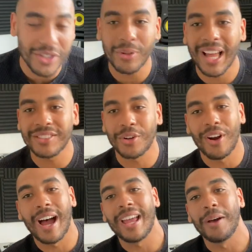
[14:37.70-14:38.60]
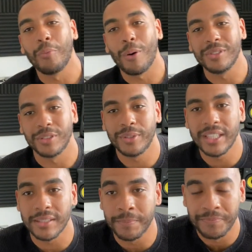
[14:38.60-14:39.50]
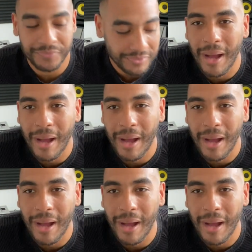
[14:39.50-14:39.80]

did you last cry, and what was the reason?